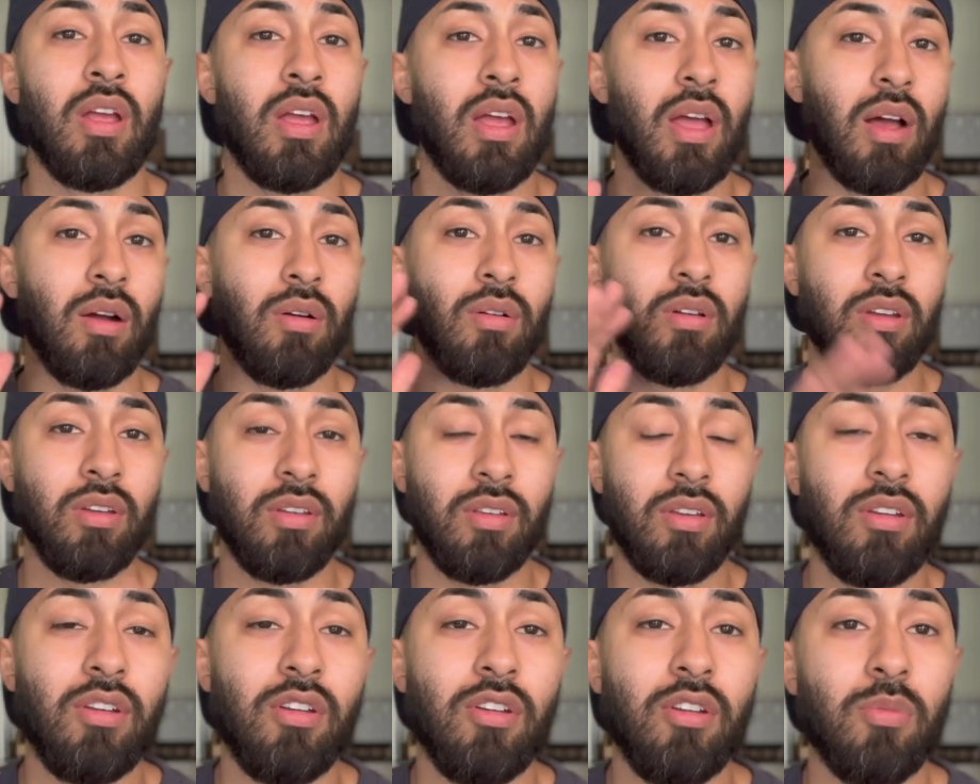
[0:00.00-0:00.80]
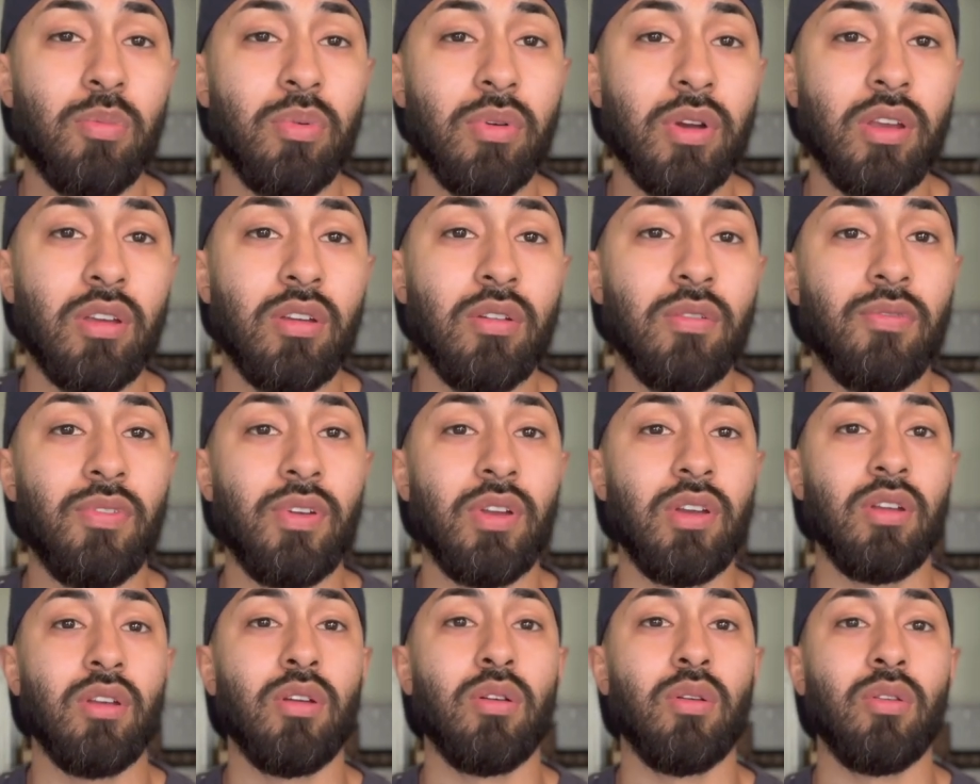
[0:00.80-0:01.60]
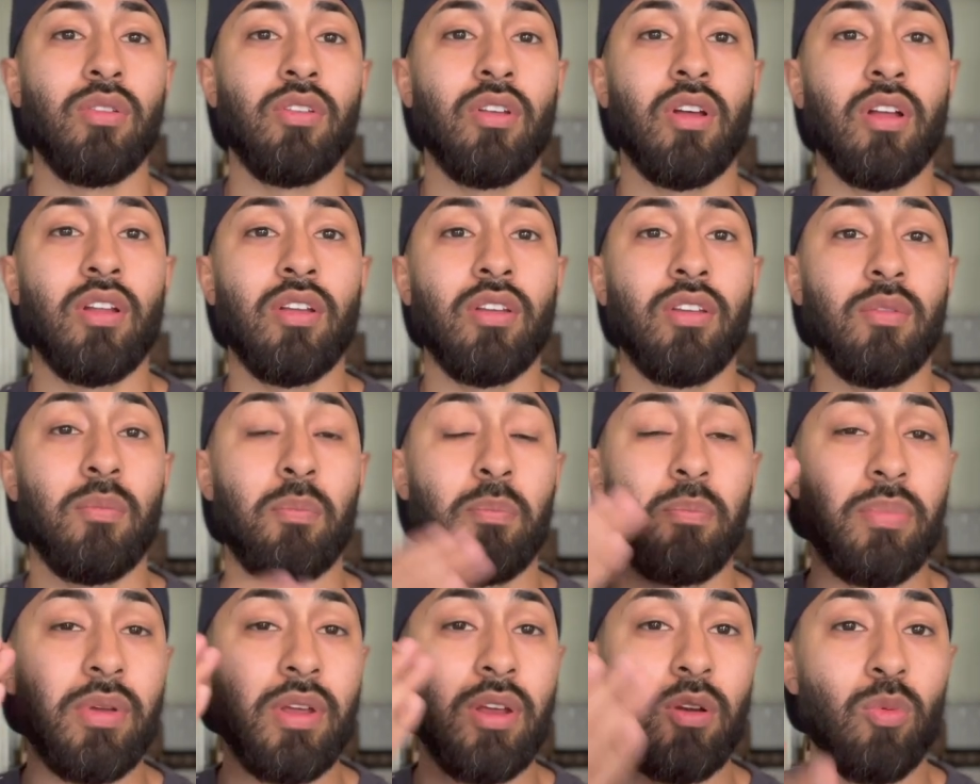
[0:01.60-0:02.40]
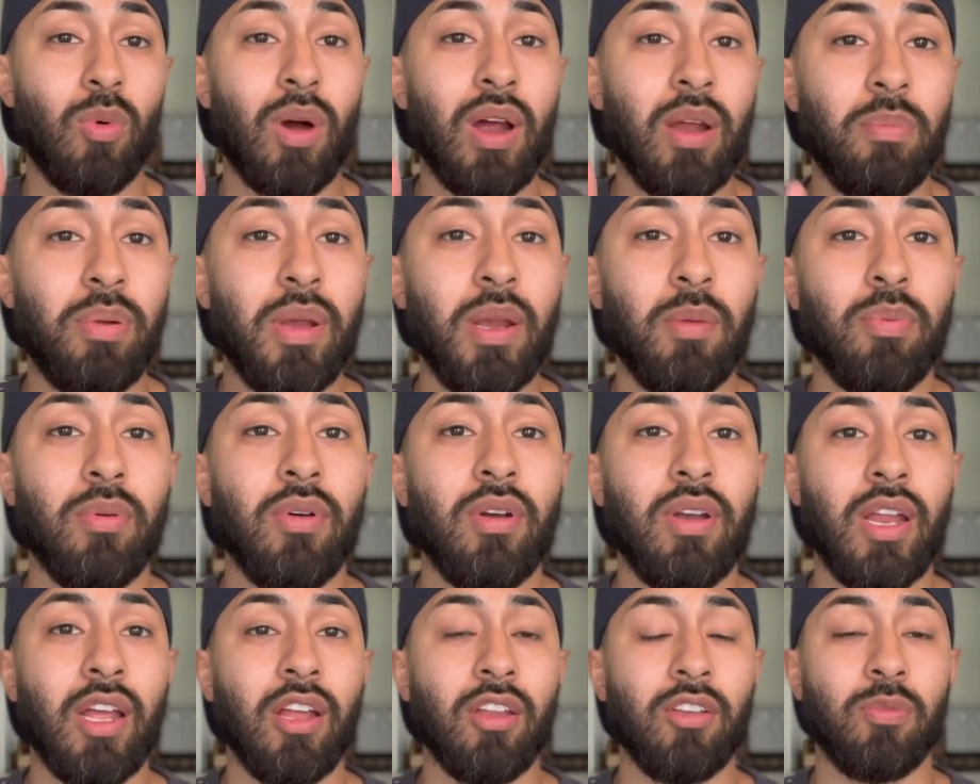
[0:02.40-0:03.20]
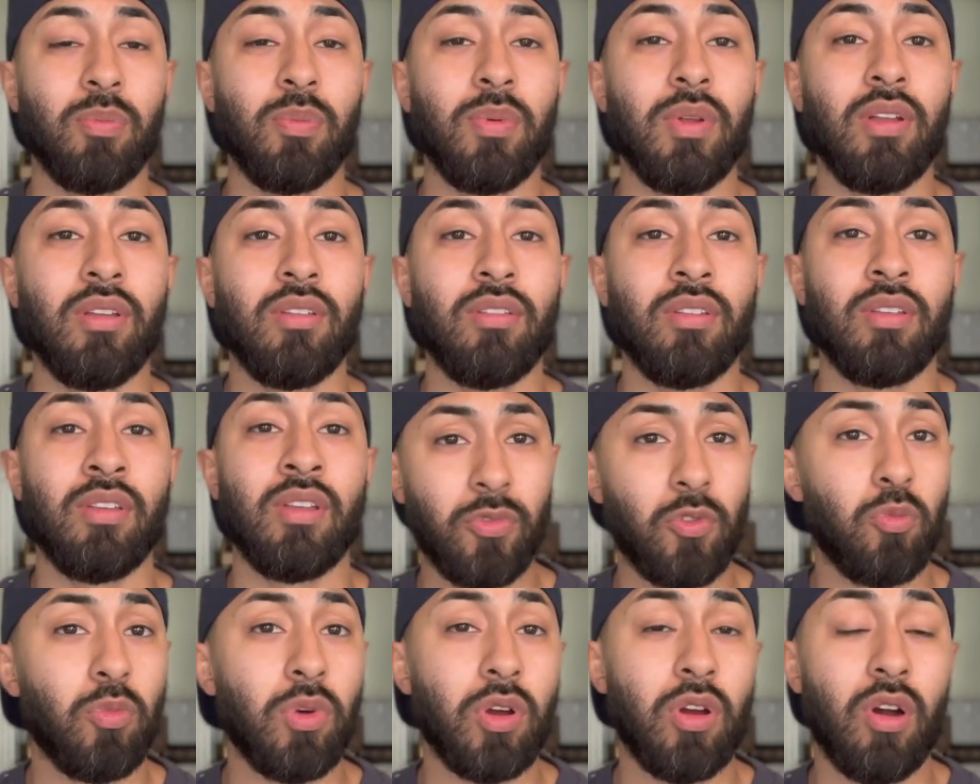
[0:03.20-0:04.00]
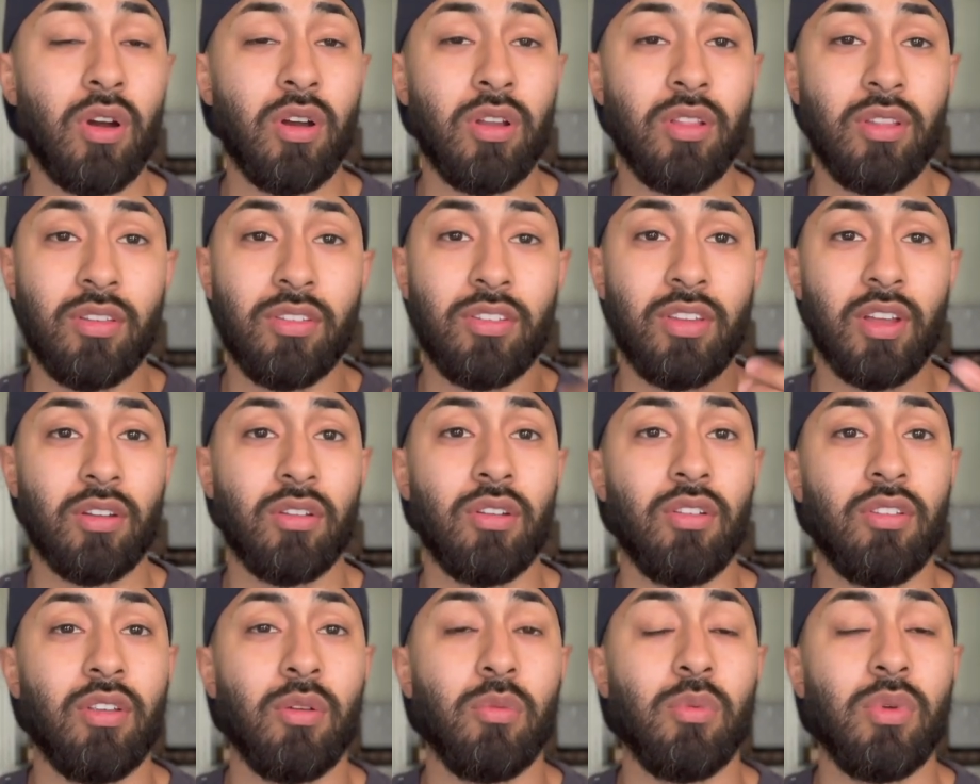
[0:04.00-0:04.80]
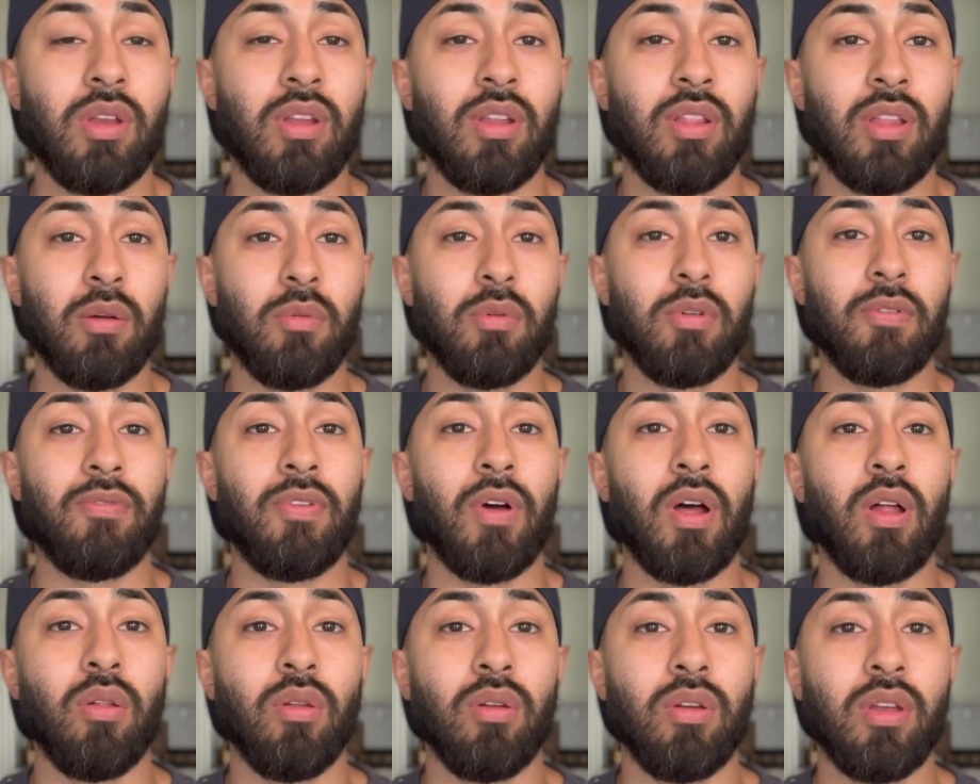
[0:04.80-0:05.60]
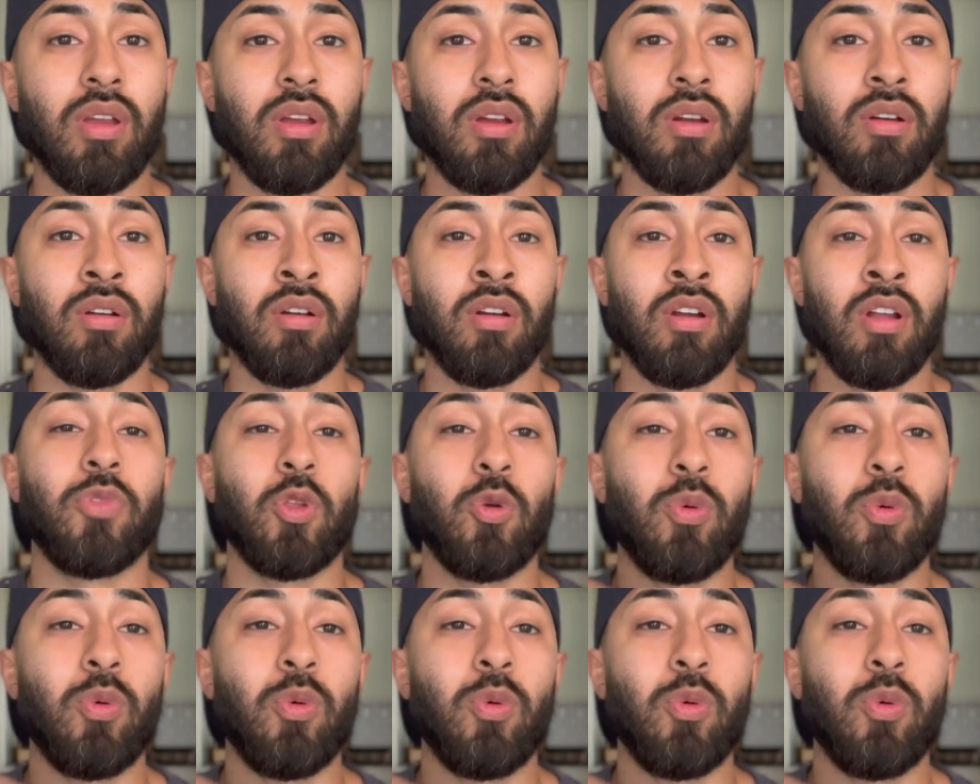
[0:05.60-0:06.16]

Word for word: I'll continue to bring you videos on big white paper announcements regarding the sectors that we that we follow here.